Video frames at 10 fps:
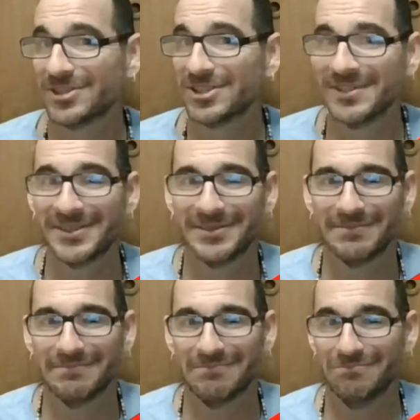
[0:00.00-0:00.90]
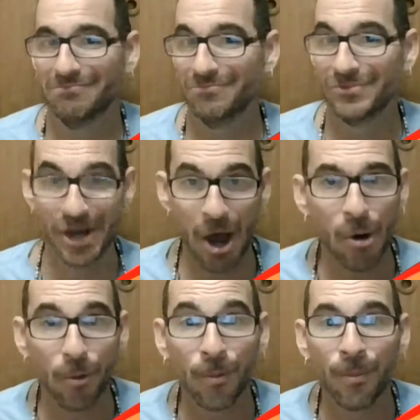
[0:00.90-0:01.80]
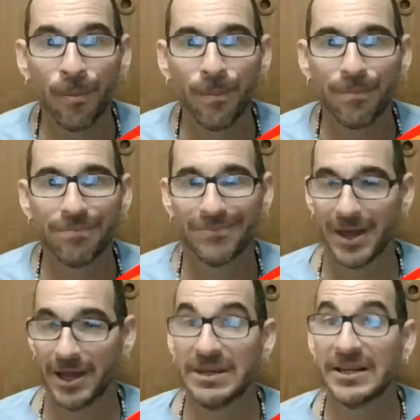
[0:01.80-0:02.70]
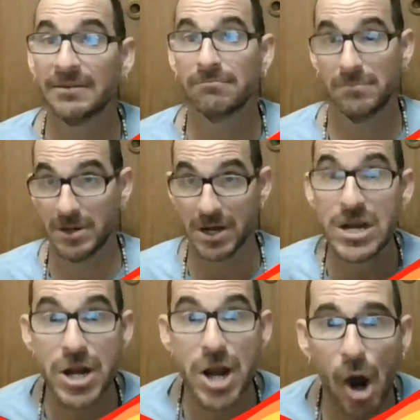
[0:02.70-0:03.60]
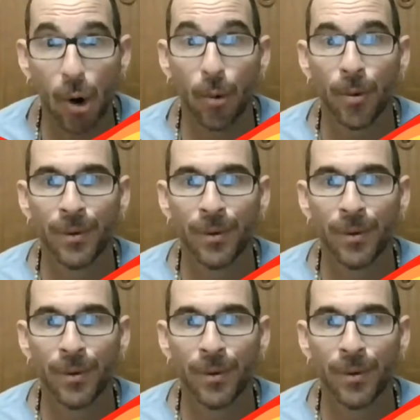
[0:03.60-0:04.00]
just no. I mean, no.